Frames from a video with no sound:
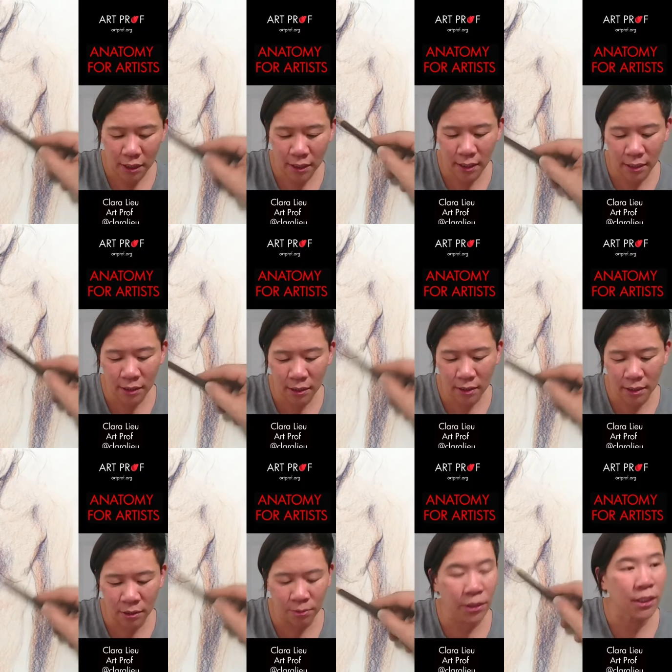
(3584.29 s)
It, it's,
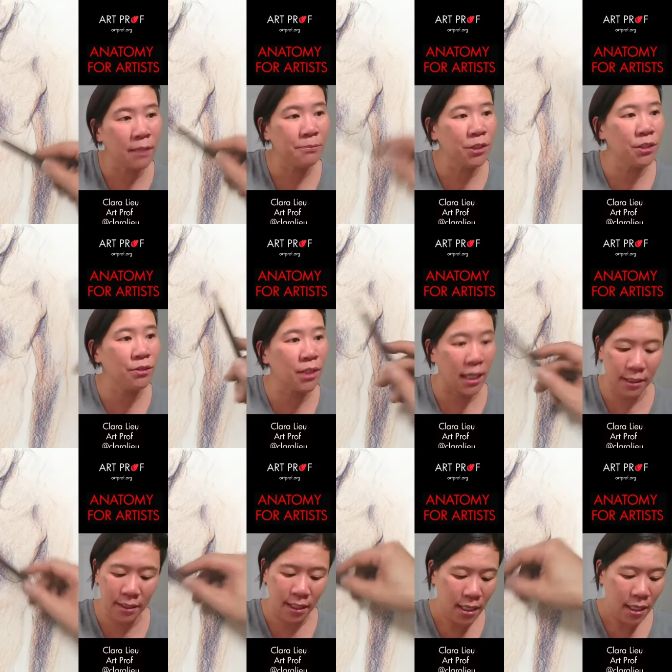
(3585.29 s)
it's really up to you
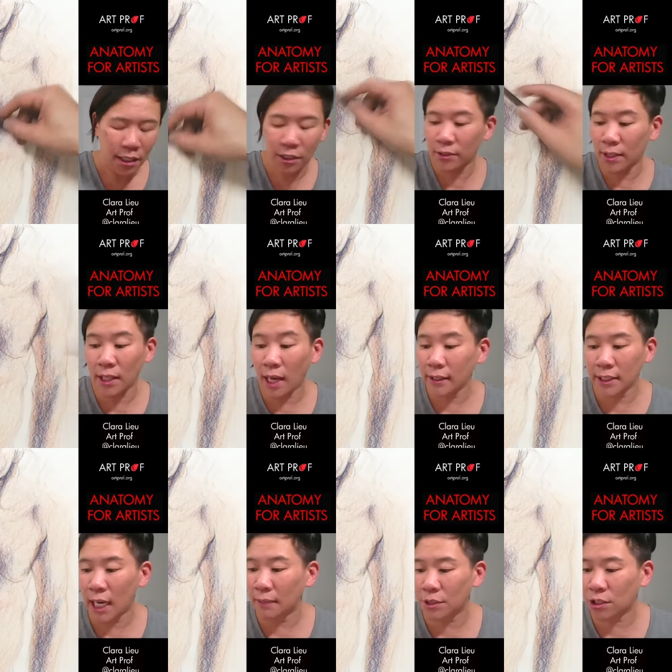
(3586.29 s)
guys. You know, a lot of
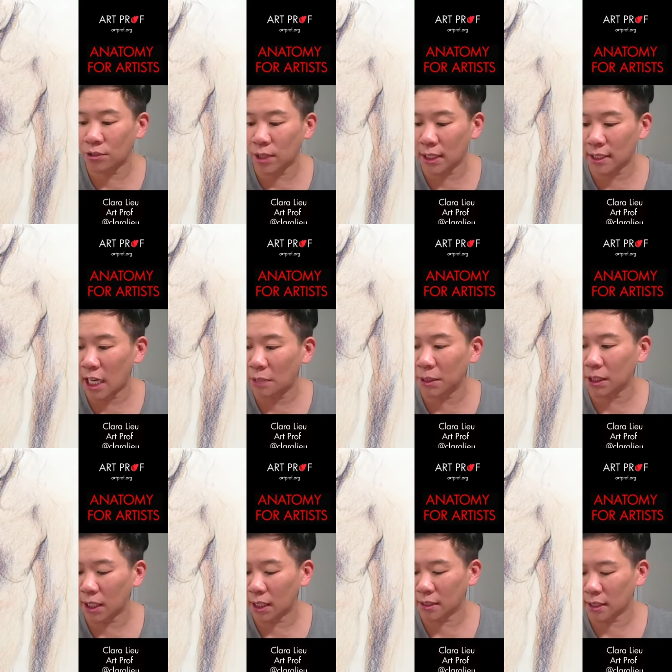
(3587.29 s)
times students tell me
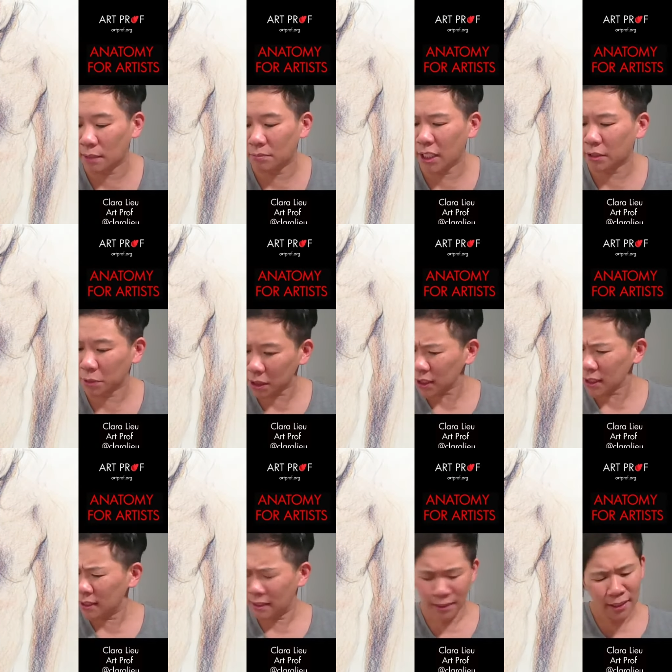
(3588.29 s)
things and I'm like, really?
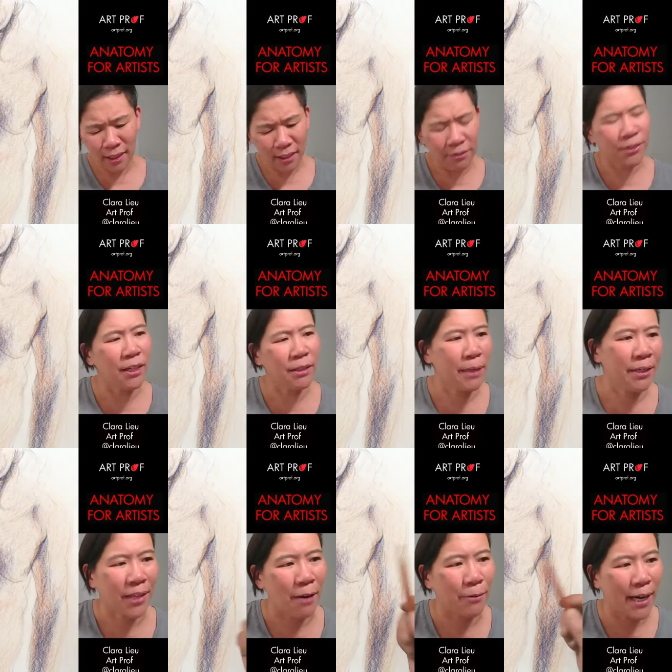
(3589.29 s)
I never thought about
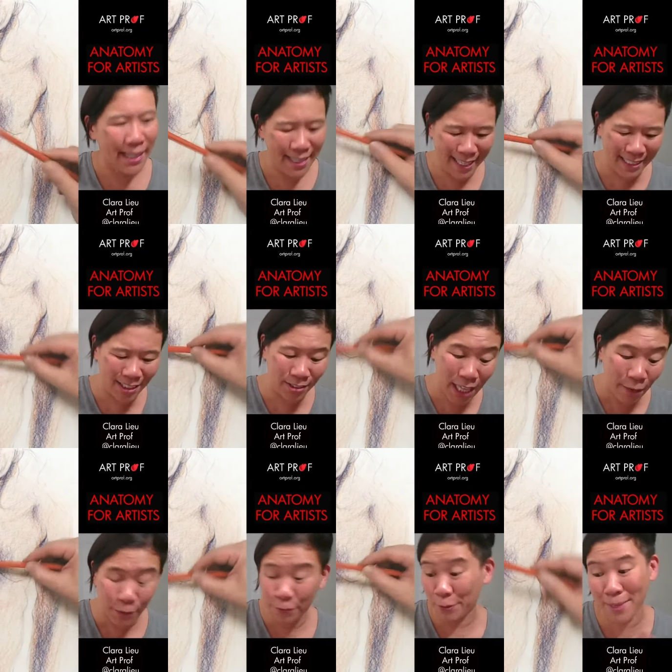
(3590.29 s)
it that way. So it's
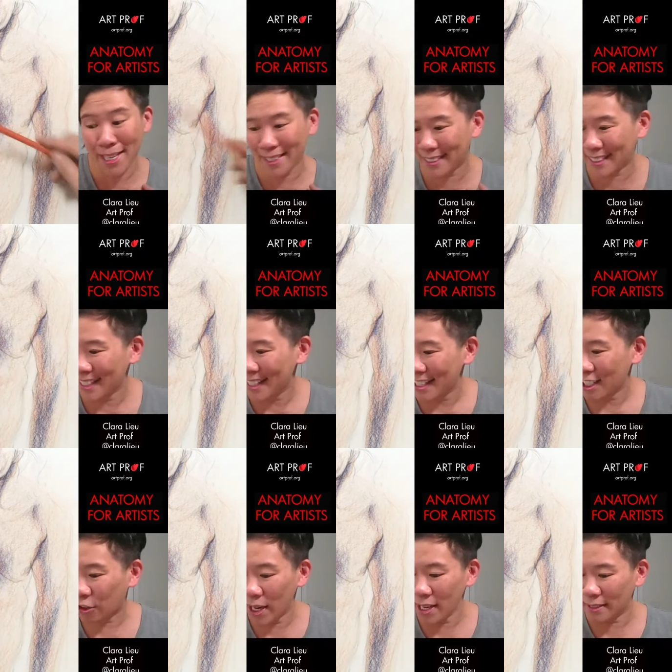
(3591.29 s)
helpful for me.
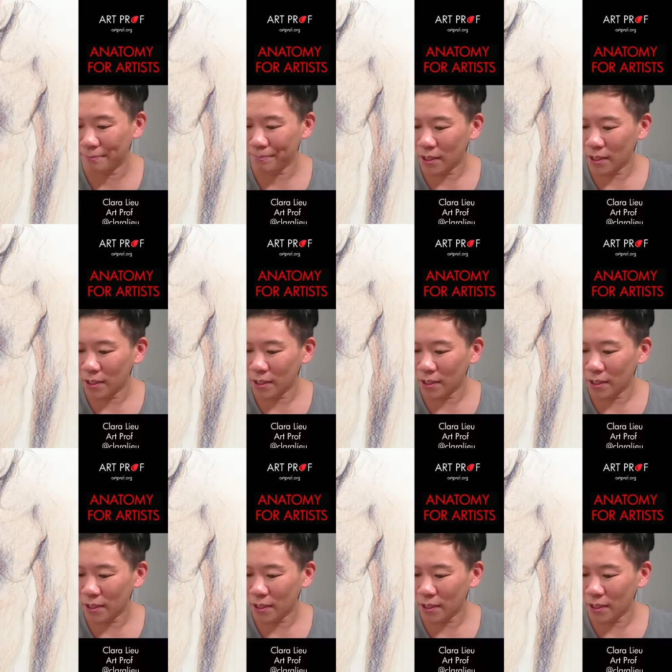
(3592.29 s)
Great.